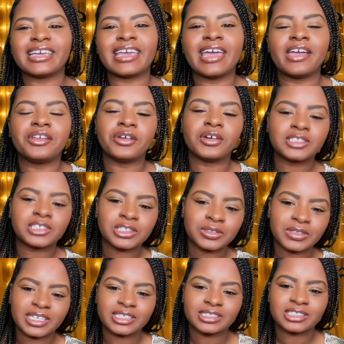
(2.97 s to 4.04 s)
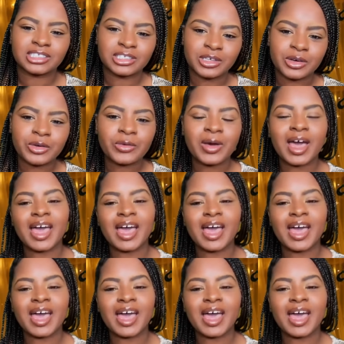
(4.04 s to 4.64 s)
and you're tuned in to